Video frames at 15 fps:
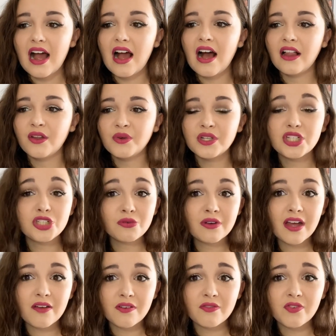I'll only do
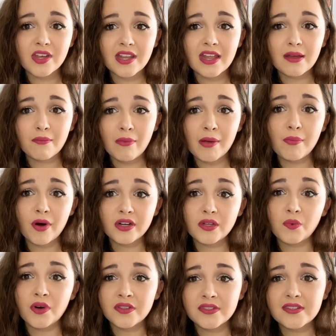it if I feel like my body
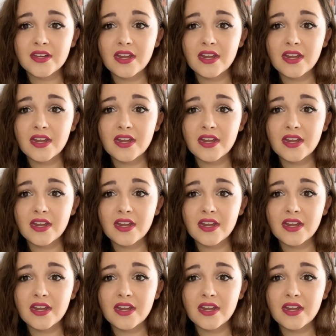wants